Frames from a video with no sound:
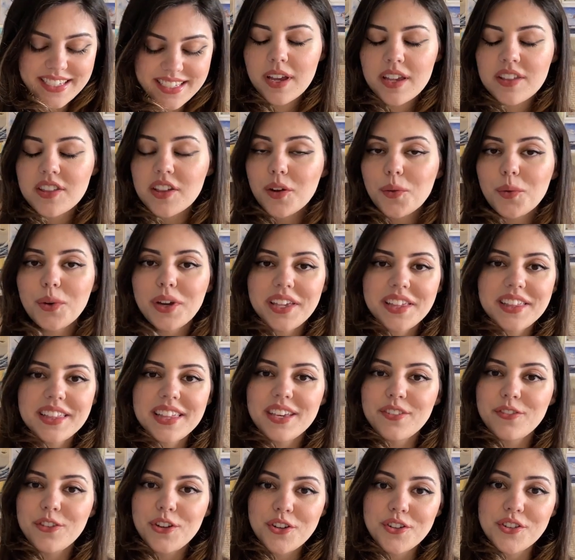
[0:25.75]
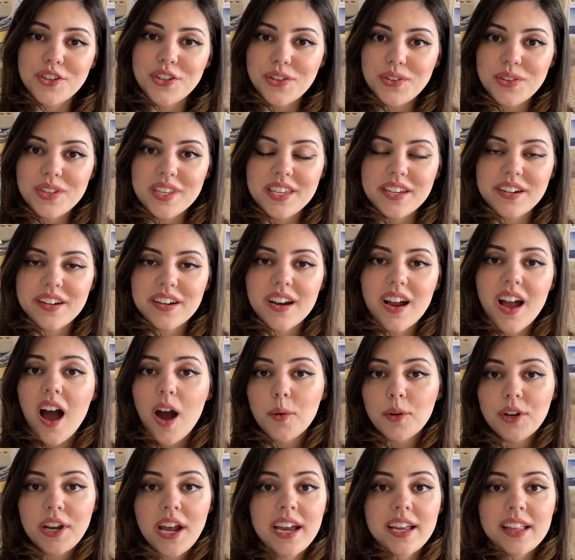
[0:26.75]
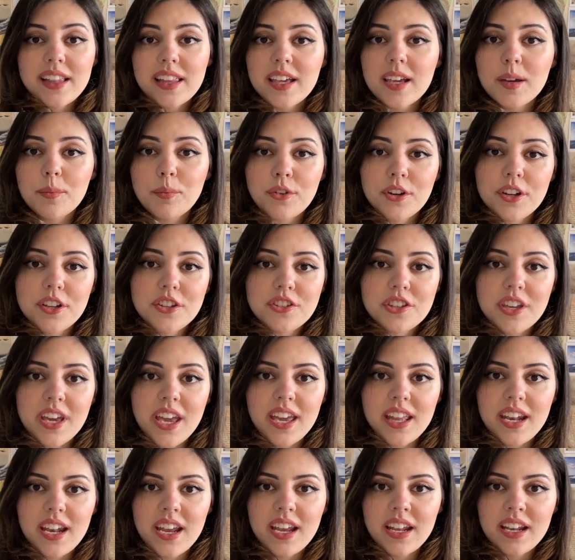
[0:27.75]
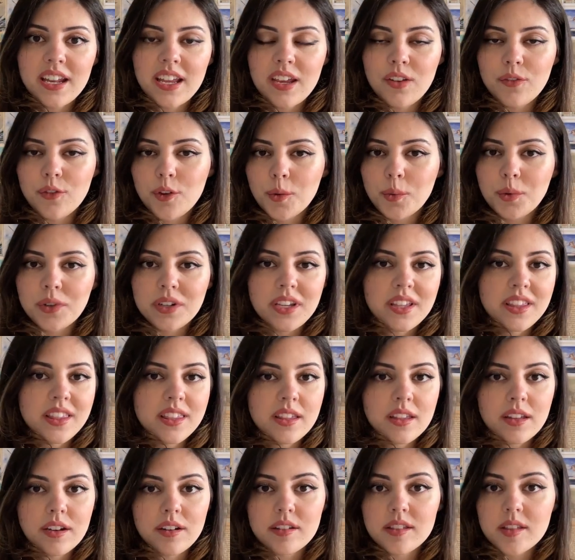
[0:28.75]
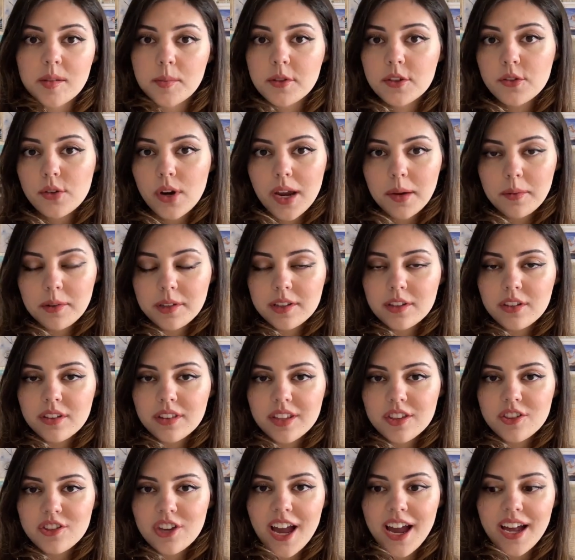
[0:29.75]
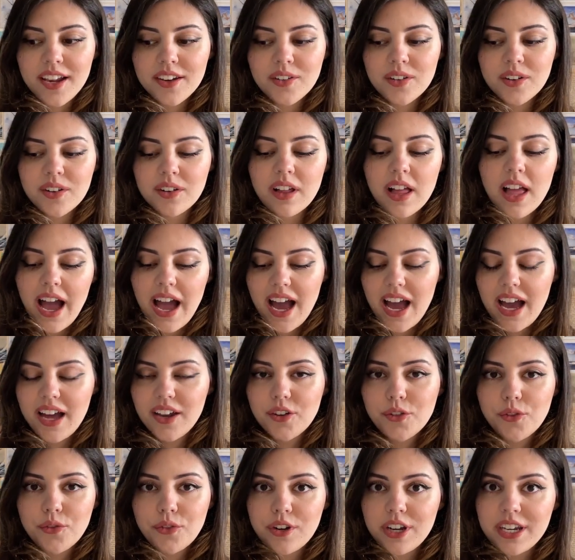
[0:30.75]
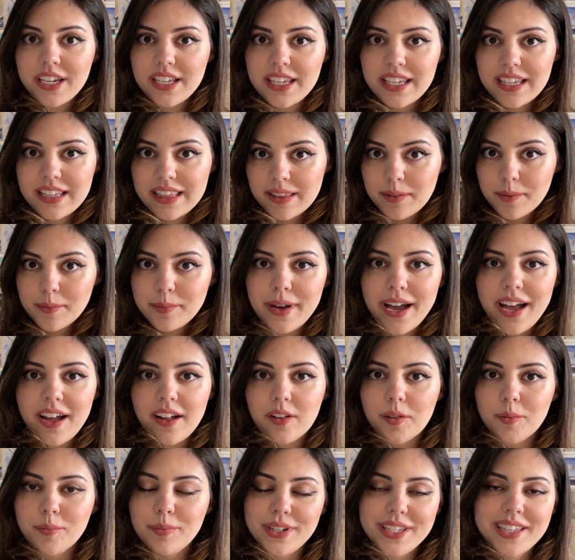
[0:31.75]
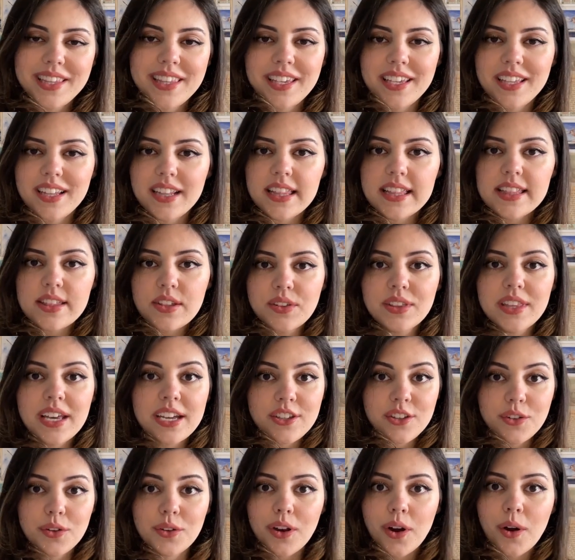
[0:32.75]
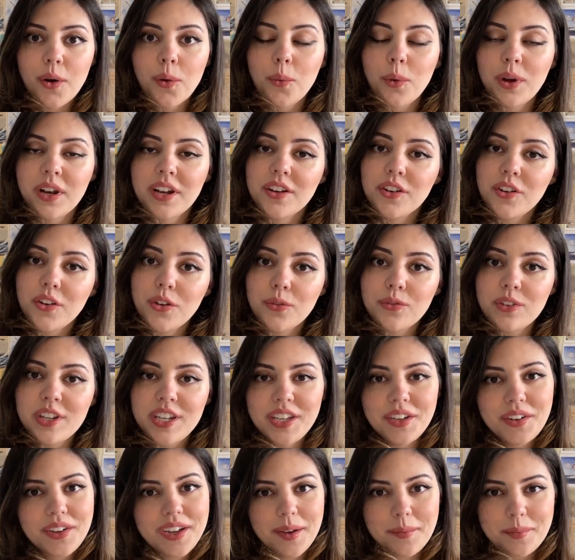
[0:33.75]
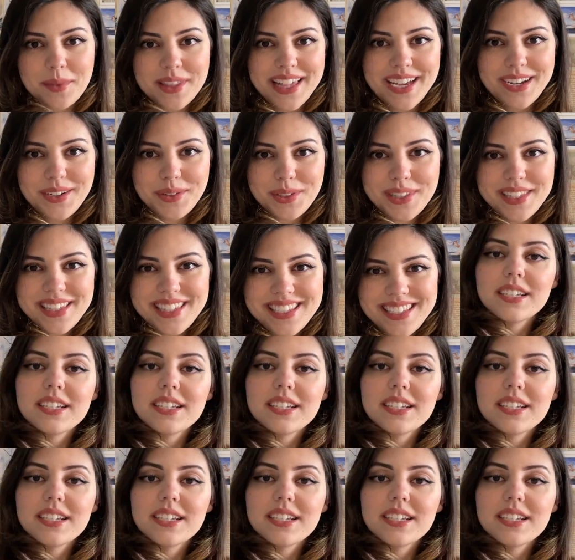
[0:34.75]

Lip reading: As always, if you're new here, I would highly appreciate it if you would consider subscribing to the channel and ringing the bell button so that you know when a new video comes out.